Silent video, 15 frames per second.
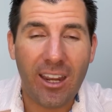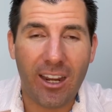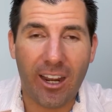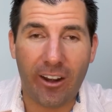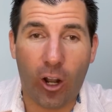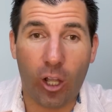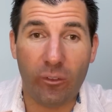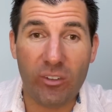
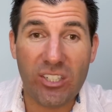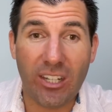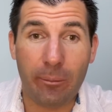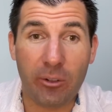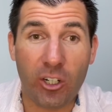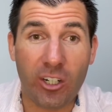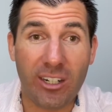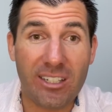and all of a sudden I'm,
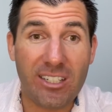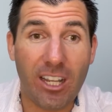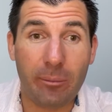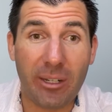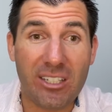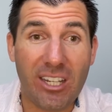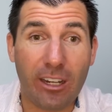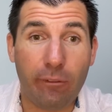you're going to tell me
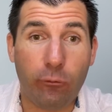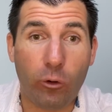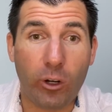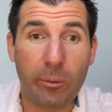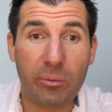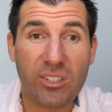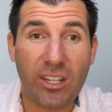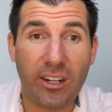to take
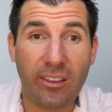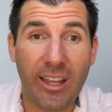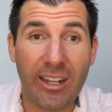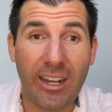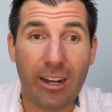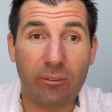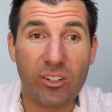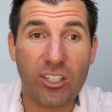40% of that
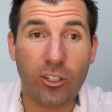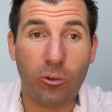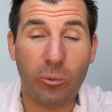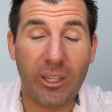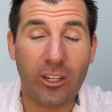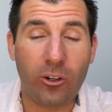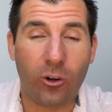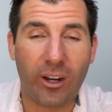every single
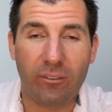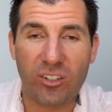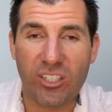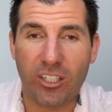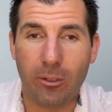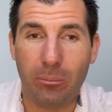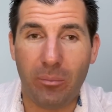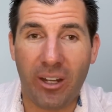week or every
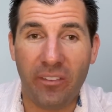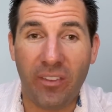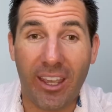single month